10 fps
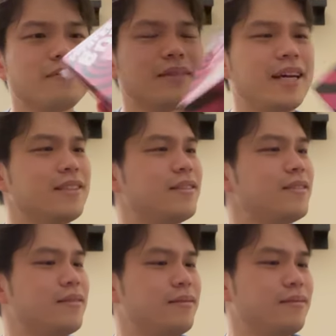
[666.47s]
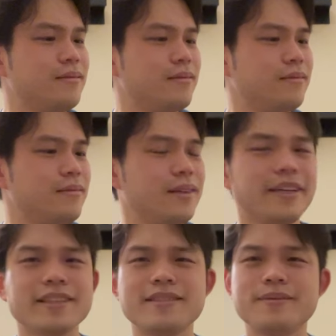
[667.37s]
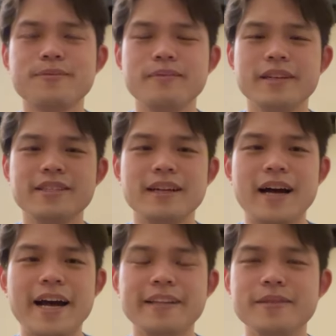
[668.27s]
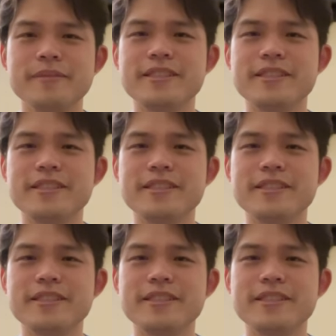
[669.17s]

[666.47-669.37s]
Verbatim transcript: that's I guess it's item,